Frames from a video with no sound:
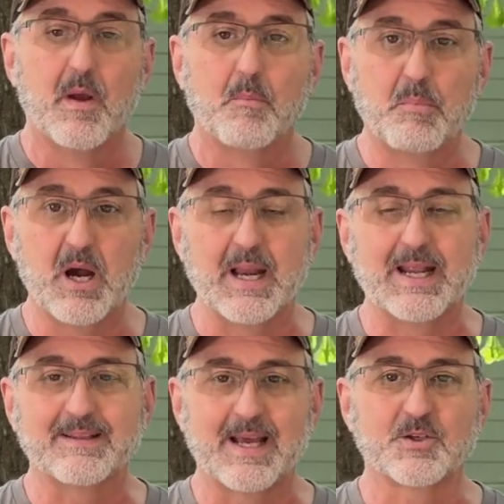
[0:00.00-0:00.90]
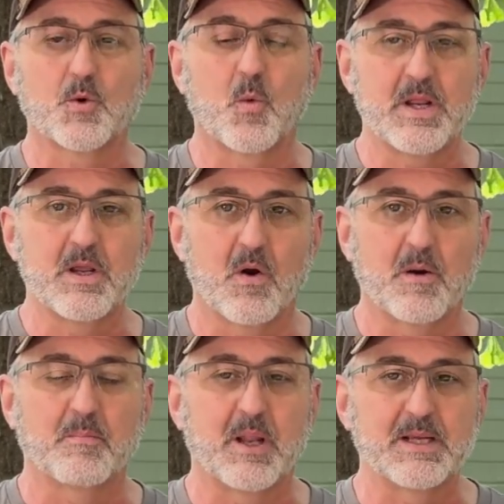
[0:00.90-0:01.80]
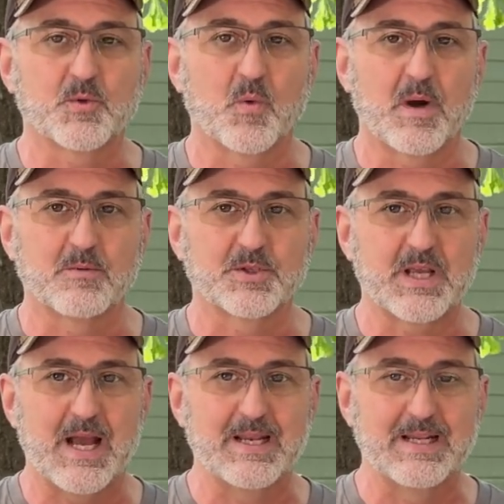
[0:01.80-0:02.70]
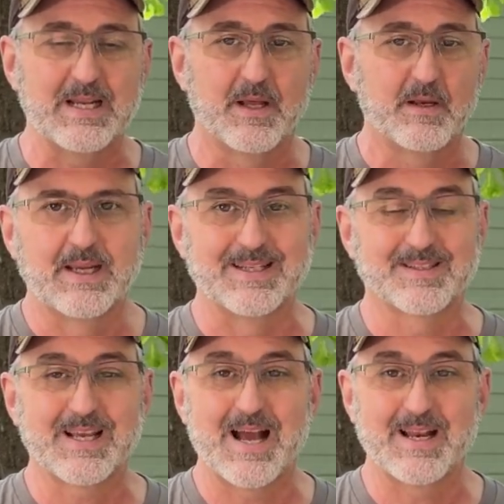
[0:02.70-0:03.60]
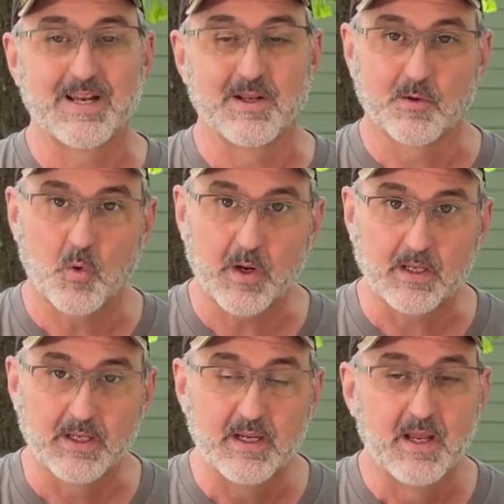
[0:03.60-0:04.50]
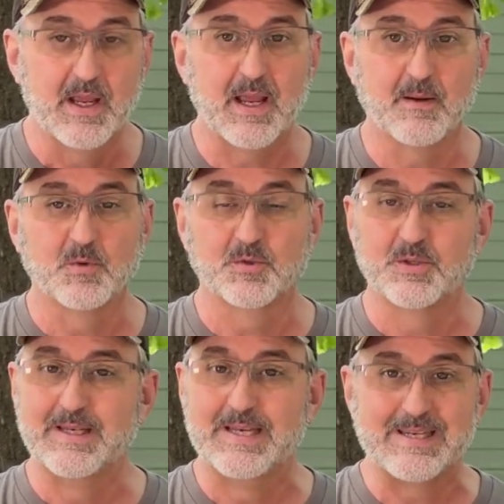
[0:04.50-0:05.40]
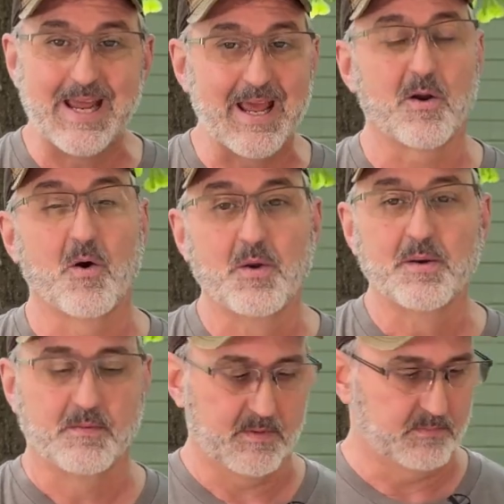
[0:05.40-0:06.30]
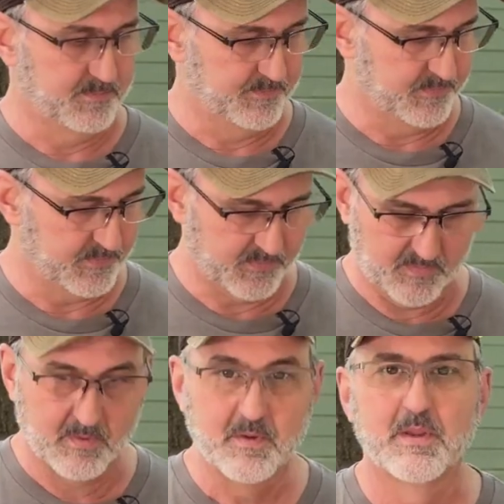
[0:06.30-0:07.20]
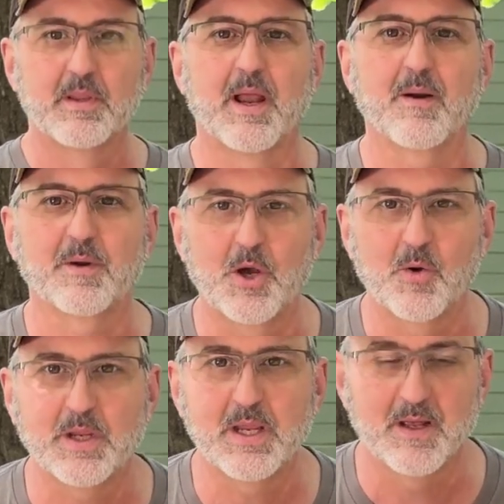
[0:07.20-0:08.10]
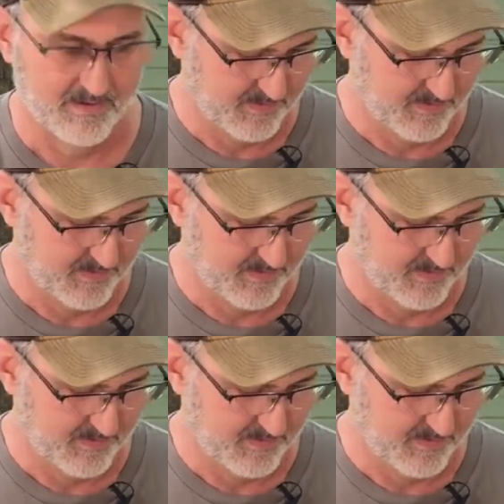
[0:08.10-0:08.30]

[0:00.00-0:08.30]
but at that 20-yard place where I was sighting it in, it sighted in quickly and was dead on. Here we go again.